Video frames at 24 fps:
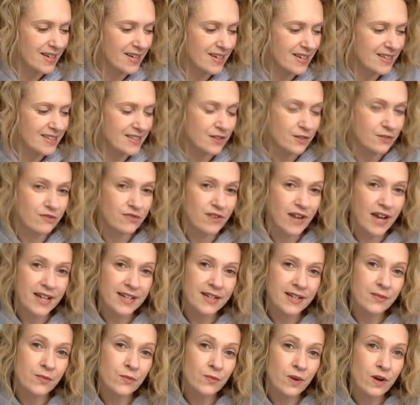So
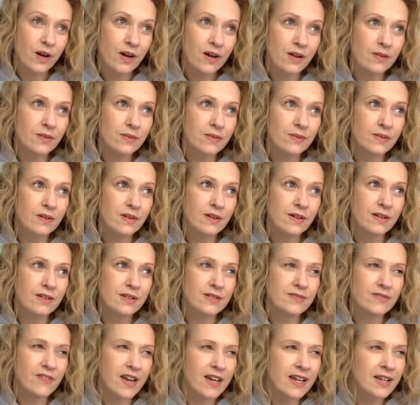finding,
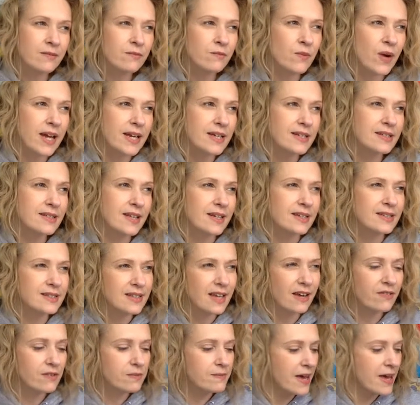finding ways, like
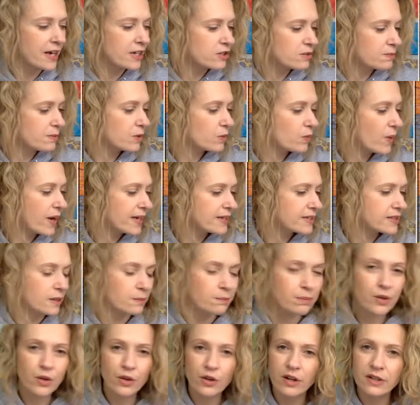safe and manageable ways to
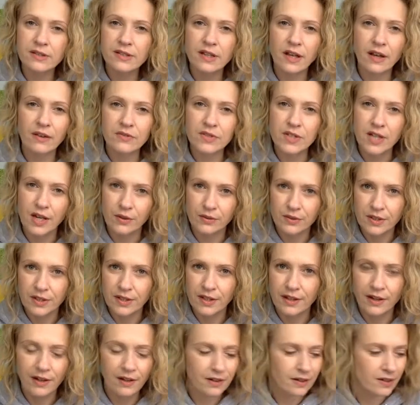put ourselves out
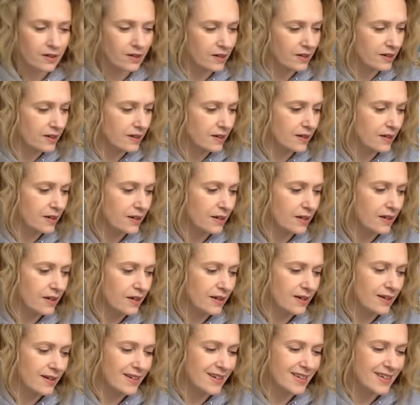there,
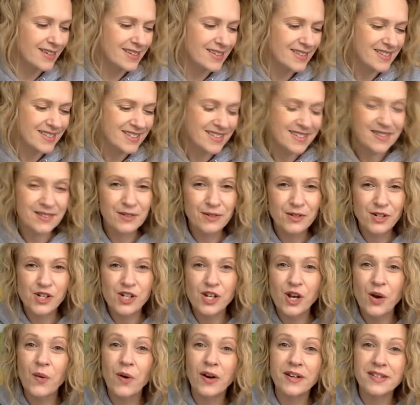to
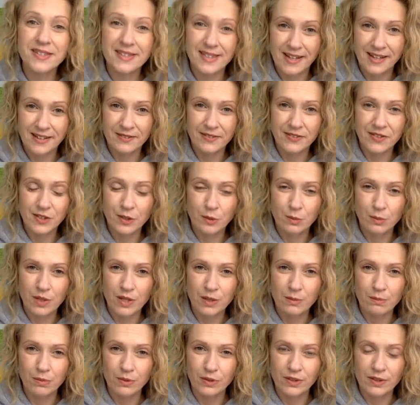show ourselves to
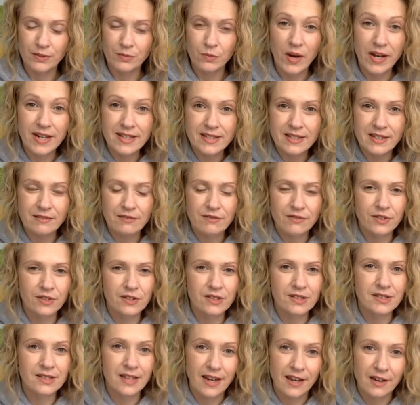people in ways that feel
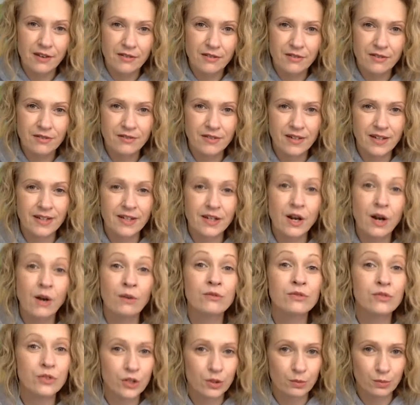safe and
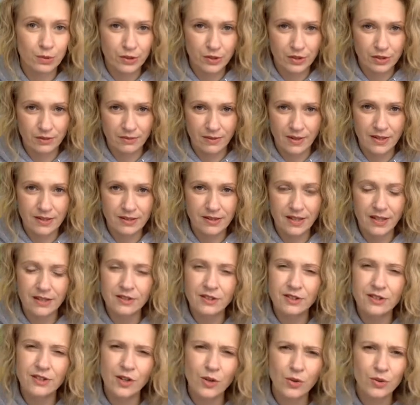comfortable to us. That's
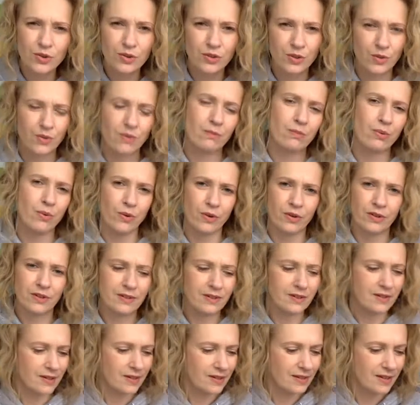so, so
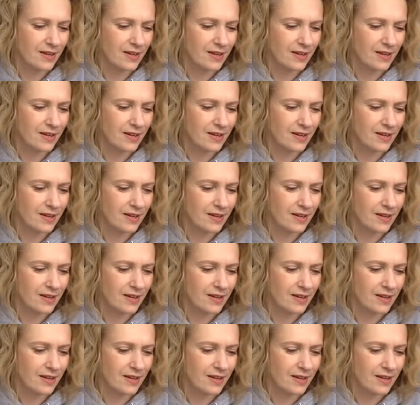important.